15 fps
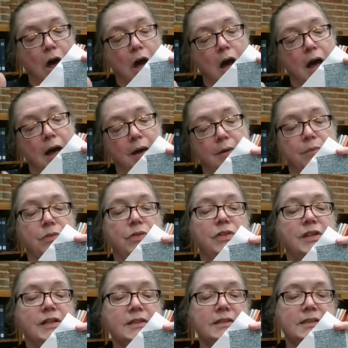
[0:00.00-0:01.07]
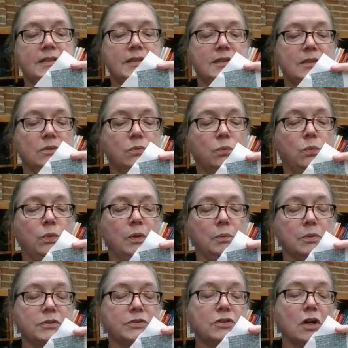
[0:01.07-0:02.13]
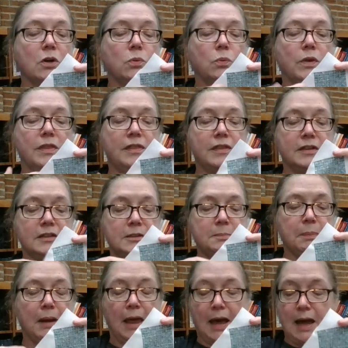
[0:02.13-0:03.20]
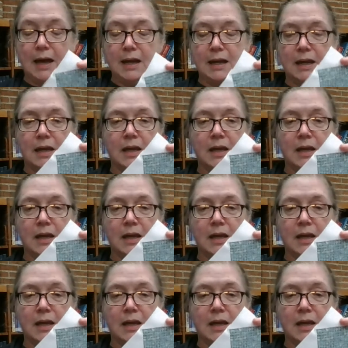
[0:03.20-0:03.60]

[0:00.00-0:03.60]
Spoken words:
We will start with this block,